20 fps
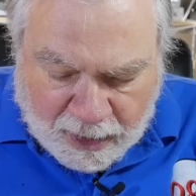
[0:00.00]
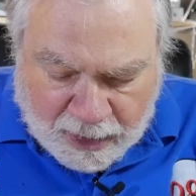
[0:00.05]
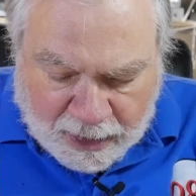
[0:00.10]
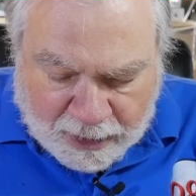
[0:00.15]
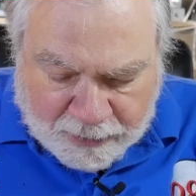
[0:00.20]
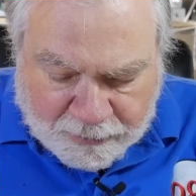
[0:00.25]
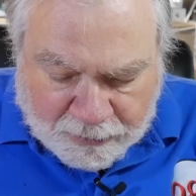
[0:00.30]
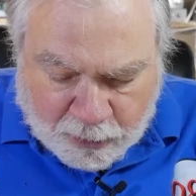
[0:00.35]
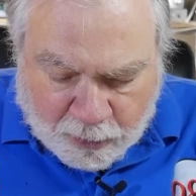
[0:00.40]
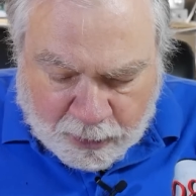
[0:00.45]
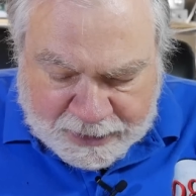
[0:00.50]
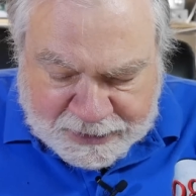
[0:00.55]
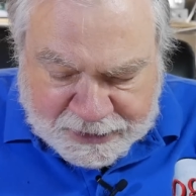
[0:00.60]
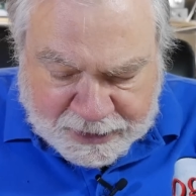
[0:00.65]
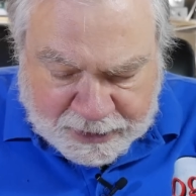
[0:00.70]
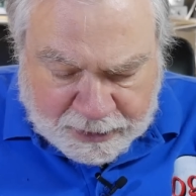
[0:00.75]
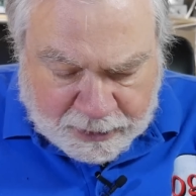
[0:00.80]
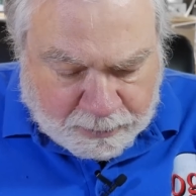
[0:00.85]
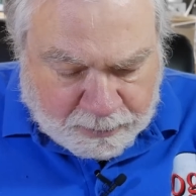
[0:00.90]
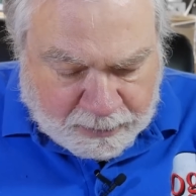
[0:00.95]
I have a
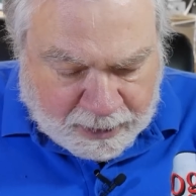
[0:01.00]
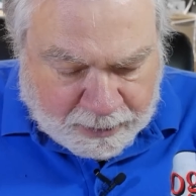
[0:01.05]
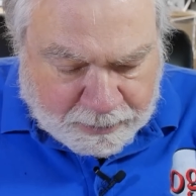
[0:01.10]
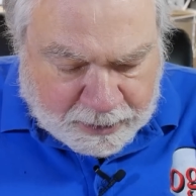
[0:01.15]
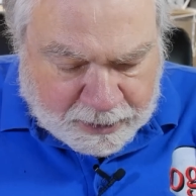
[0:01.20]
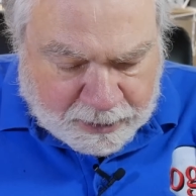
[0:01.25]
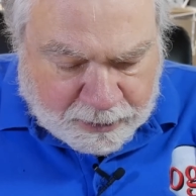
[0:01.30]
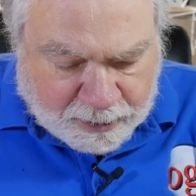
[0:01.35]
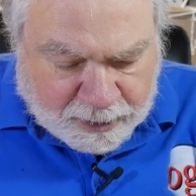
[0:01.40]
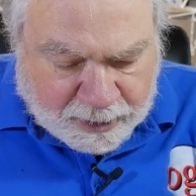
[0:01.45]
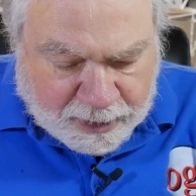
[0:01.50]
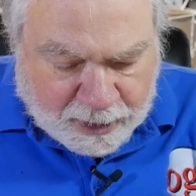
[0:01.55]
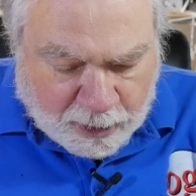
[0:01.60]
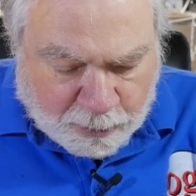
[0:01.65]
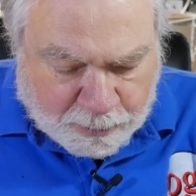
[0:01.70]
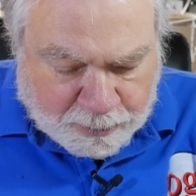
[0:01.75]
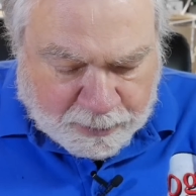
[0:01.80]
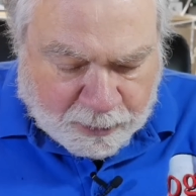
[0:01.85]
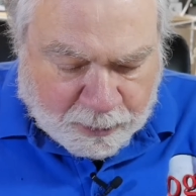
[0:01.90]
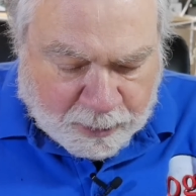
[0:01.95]
question that maybe you can
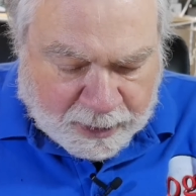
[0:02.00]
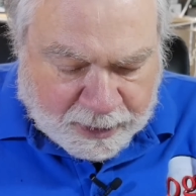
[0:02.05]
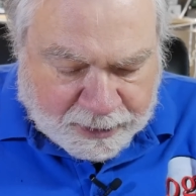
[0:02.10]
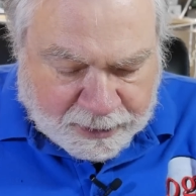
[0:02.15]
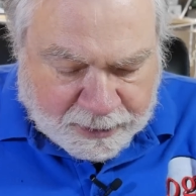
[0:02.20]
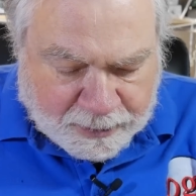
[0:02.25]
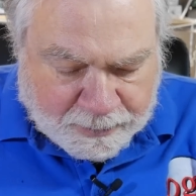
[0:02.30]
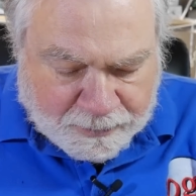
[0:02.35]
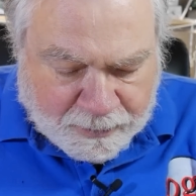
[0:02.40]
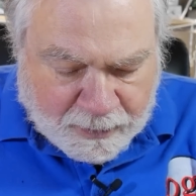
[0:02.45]
help me with.